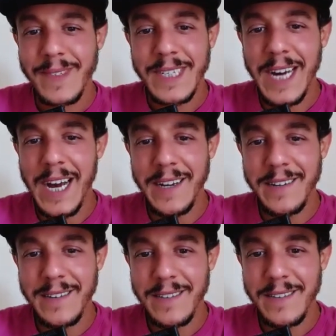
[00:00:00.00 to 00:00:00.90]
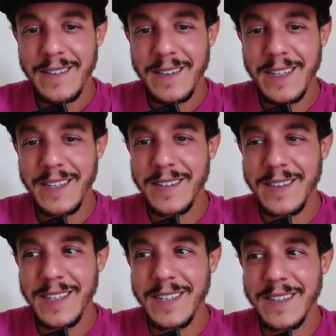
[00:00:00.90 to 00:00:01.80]
God,
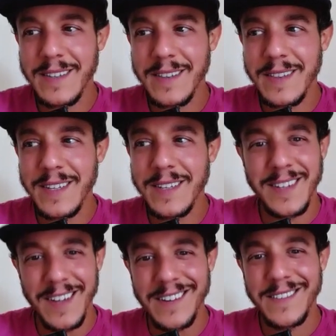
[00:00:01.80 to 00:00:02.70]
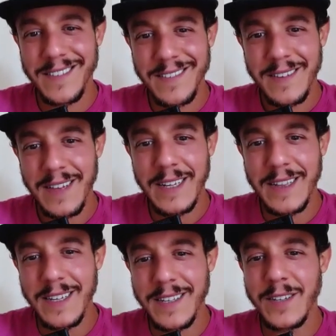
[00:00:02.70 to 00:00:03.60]
this sucks.
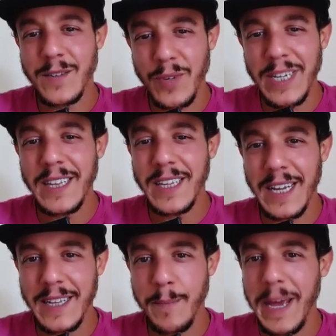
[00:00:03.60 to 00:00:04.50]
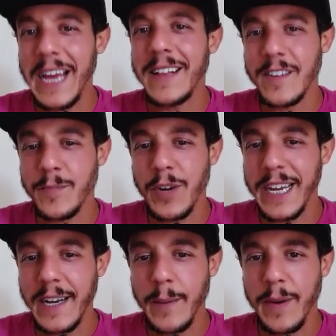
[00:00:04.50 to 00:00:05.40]
Like, this is really like the band is
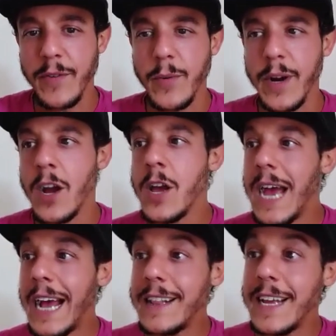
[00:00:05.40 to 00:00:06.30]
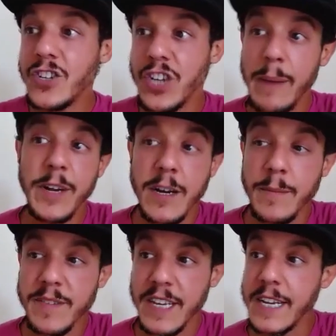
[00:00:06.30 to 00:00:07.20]
breaking up everywhere. And then Gemma
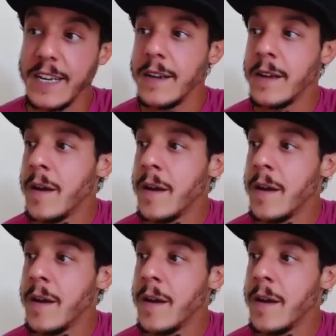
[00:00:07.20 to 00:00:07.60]
comes in.